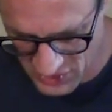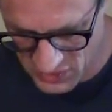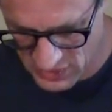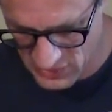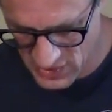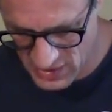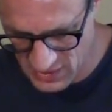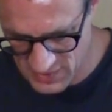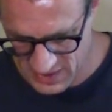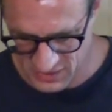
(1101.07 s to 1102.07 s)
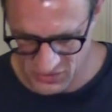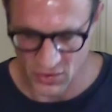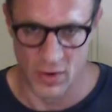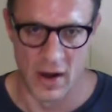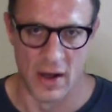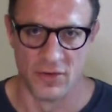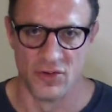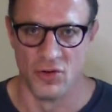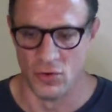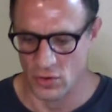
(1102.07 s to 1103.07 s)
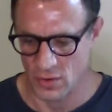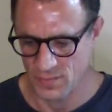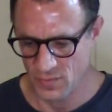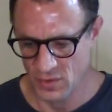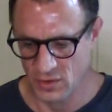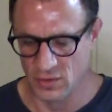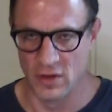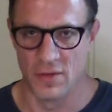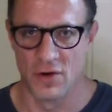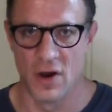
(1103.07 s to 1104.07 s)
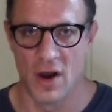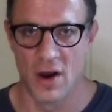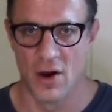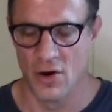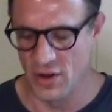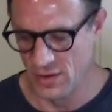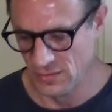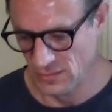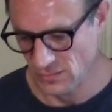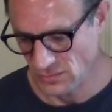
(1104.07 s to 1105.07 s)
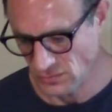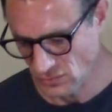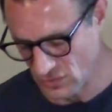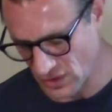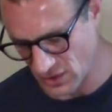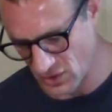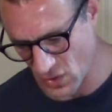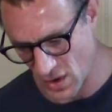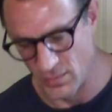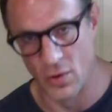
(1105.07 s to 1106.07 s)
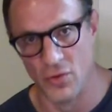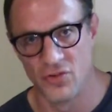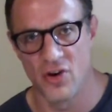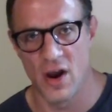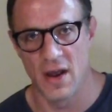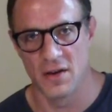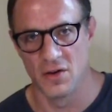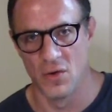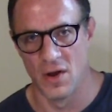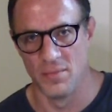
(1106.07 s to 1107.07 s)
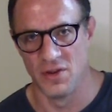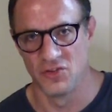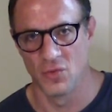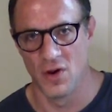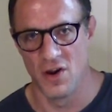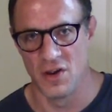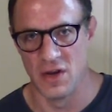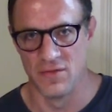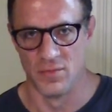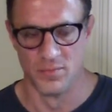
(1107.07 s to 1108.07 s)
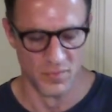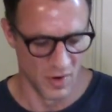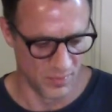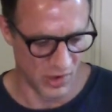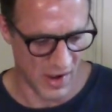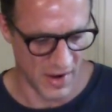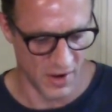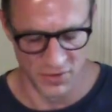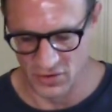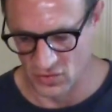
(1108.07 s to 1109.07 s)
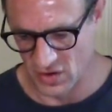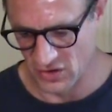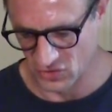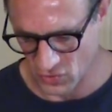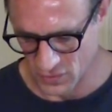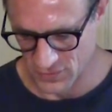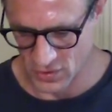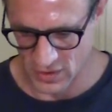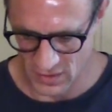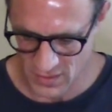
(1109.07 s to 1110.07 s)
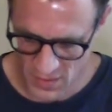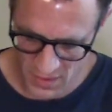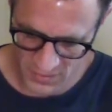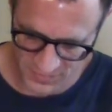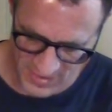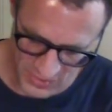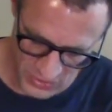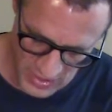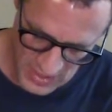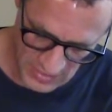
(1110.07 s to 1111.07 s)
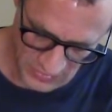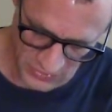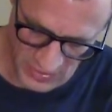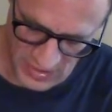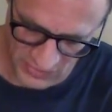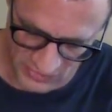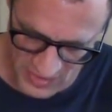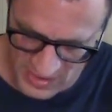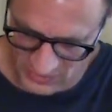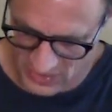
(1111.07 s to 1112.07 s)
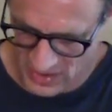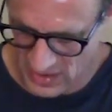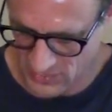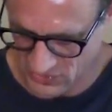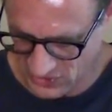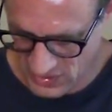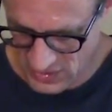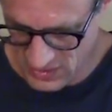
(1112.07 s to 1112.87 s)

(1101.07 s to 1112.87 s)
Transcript: know already that can go on to leather hard, it can go on bone dry, it can go on bisqueware, you can even apply underglaze over a fired on glaze a lot of times.